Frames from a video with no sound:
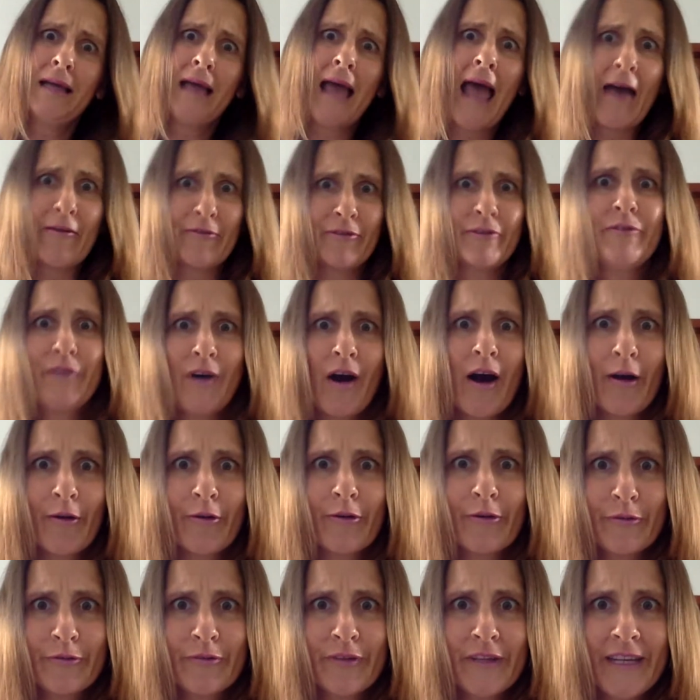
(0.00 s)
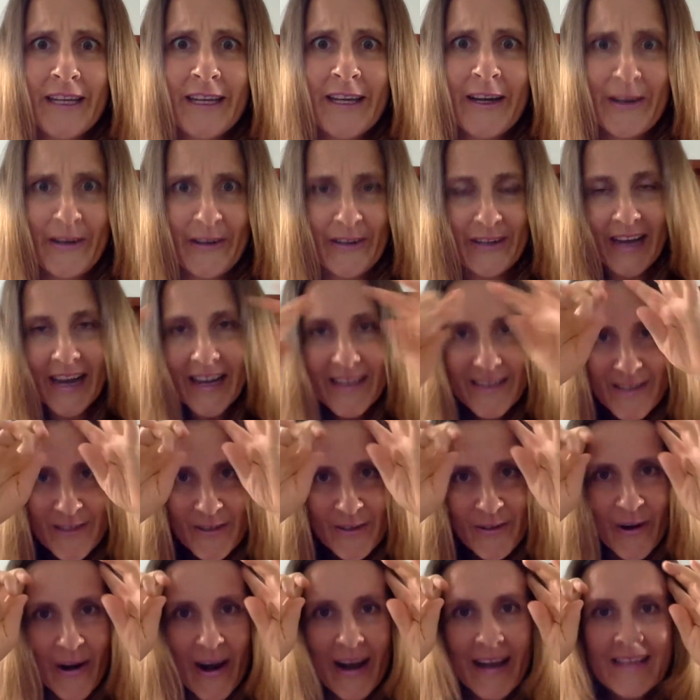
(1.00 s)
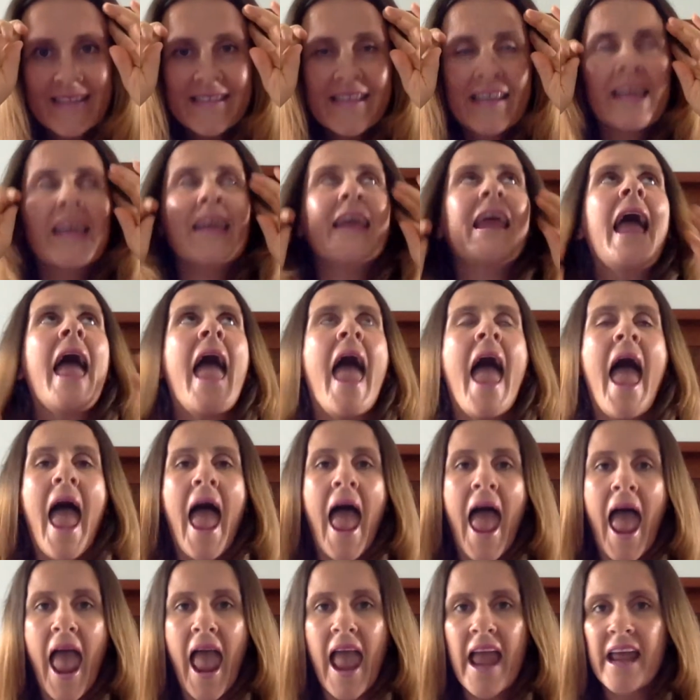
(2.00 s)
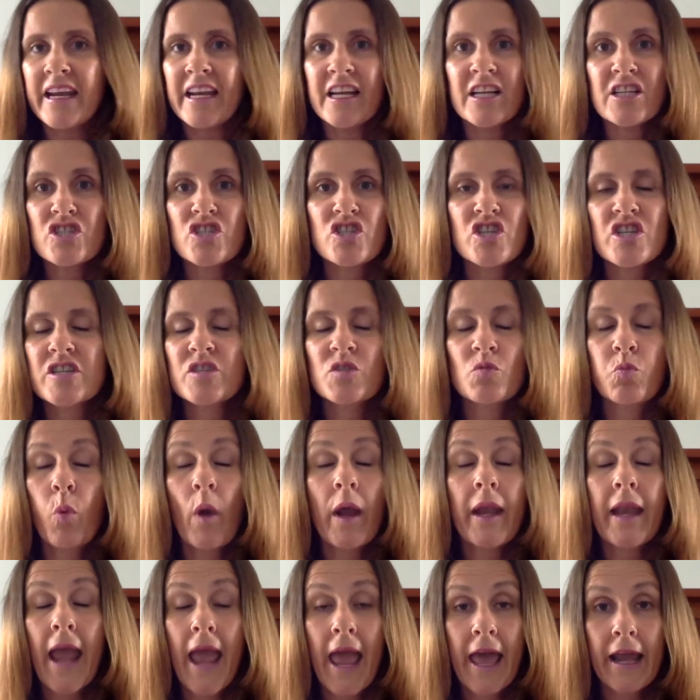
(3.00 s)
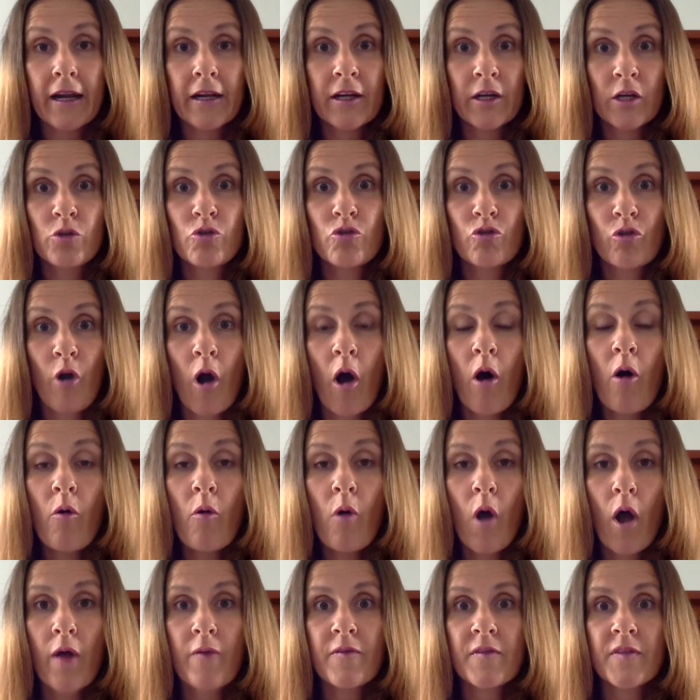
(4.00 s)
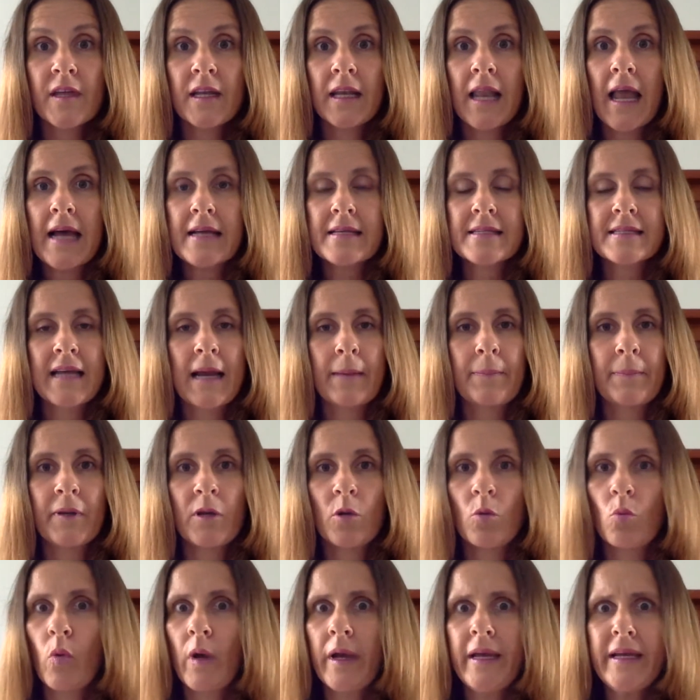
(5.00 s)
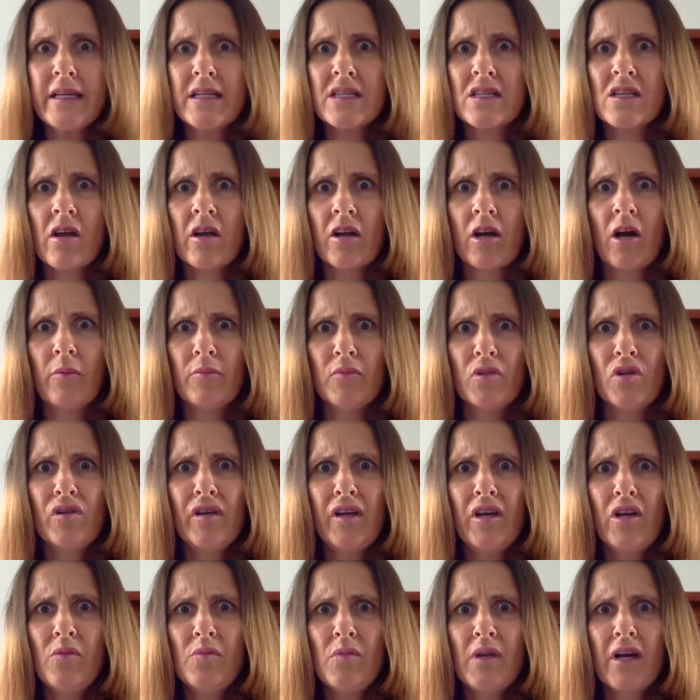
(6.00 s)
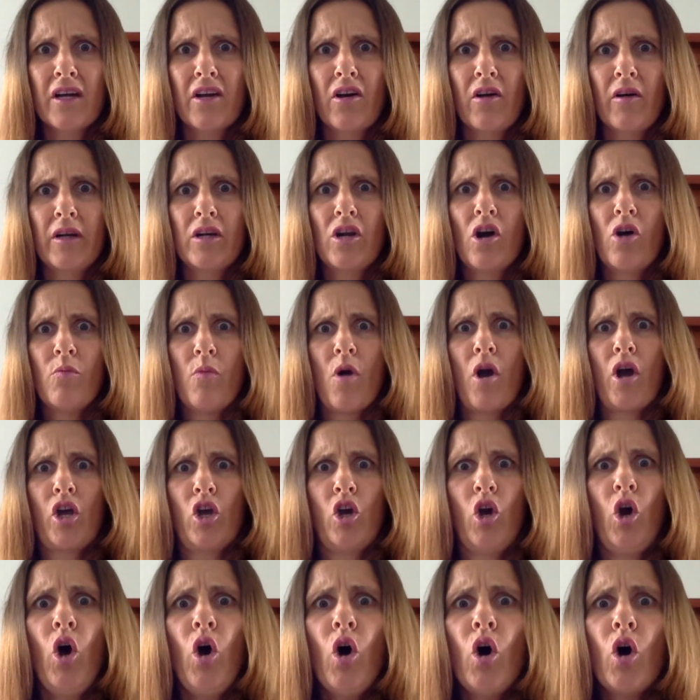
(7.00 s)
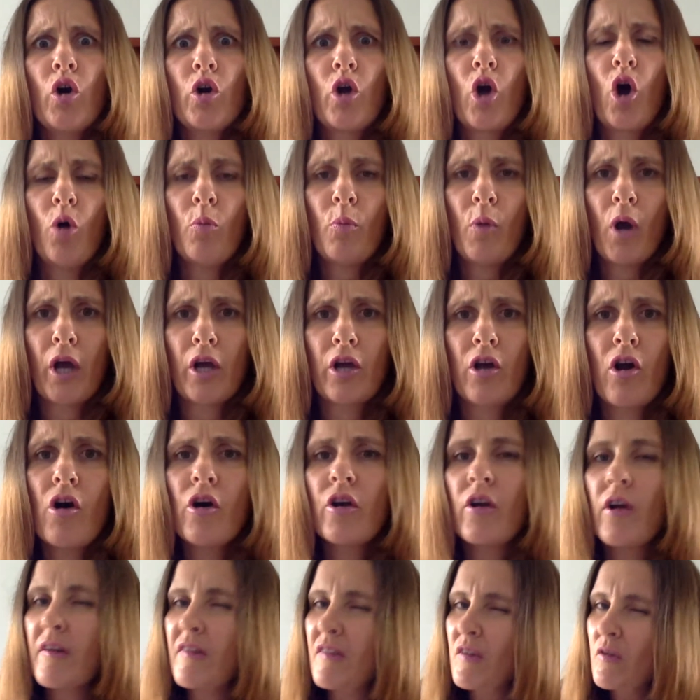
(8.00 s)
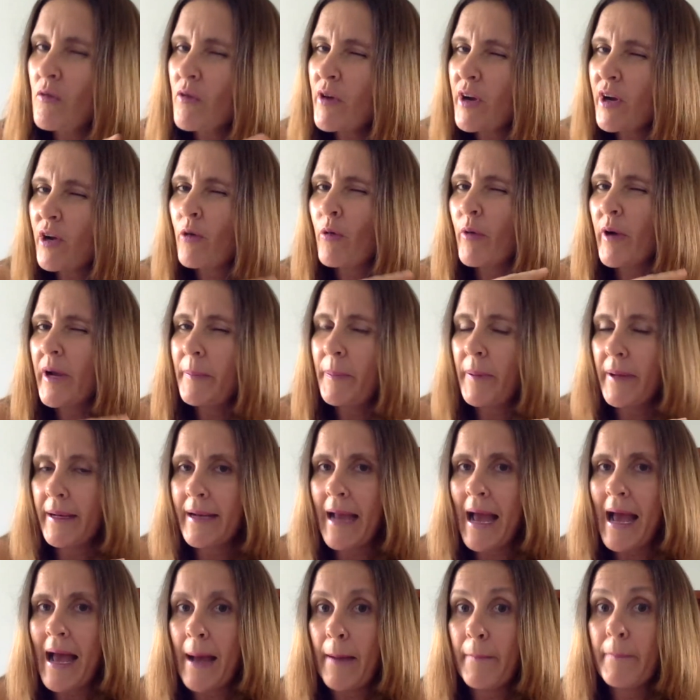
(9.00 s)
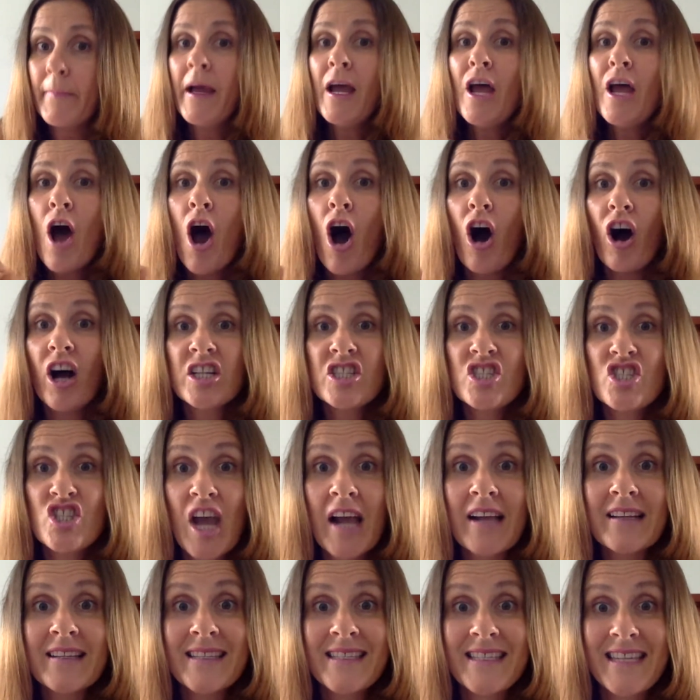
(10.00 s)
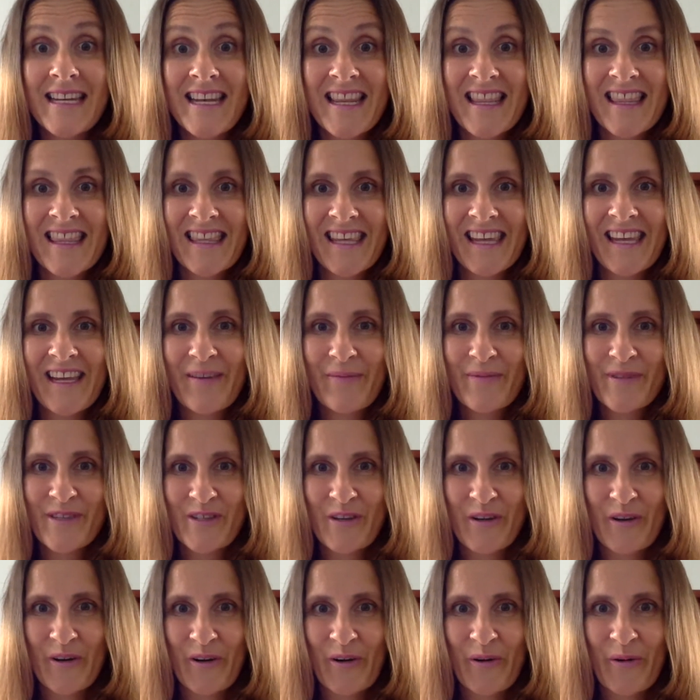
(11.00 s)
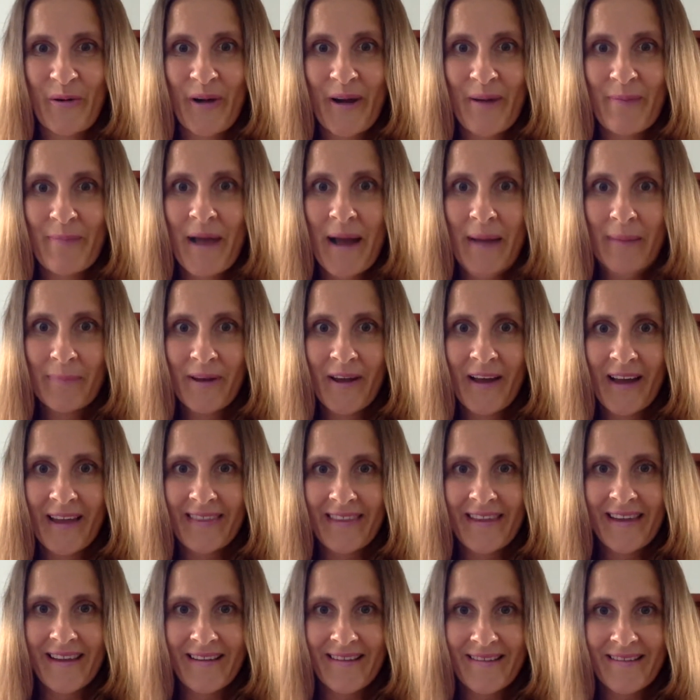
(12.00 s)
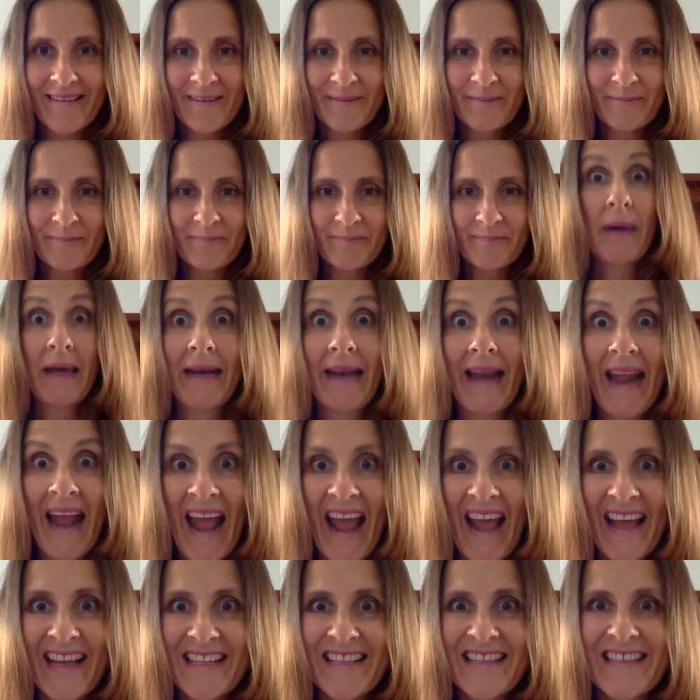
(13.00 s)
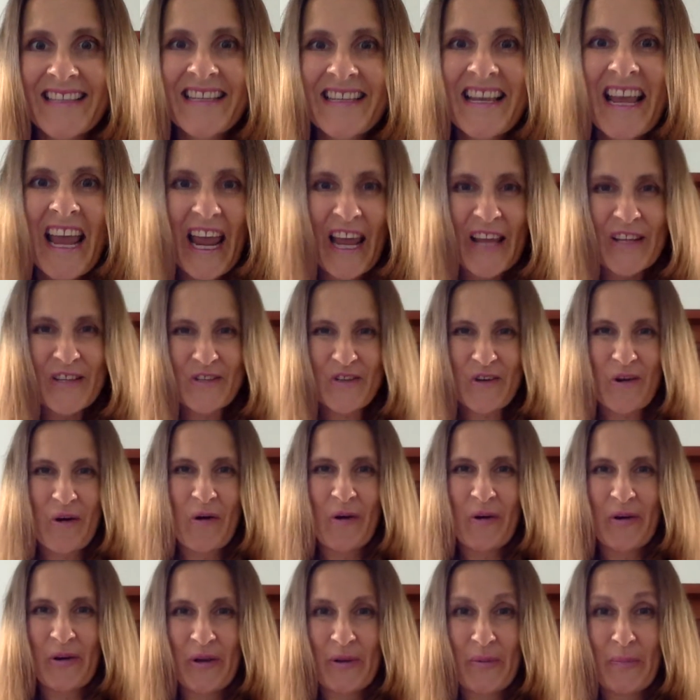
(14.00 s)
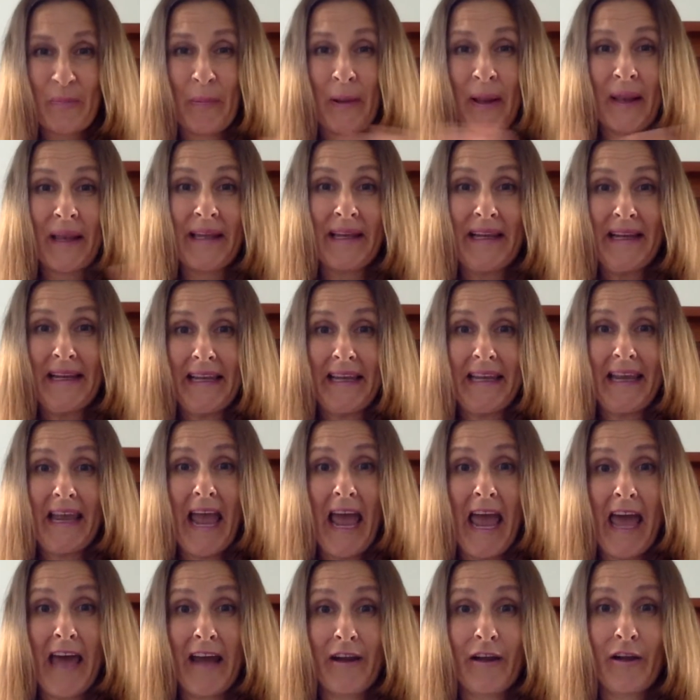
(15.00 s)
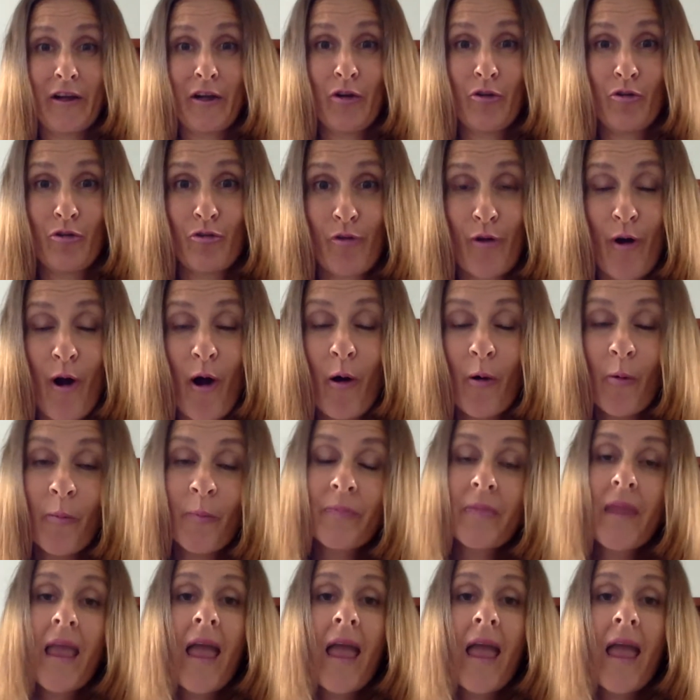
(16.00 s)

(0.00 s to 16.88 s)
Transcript: have a viral video. It's crazy. And it just went out of control over the last couple of weeks. Like, I'm looking, I'm like going, oh my God, oh my God. I saw it creeping up. I just didn't think it was going to creep up like this. But it has. It's gone completely out of control.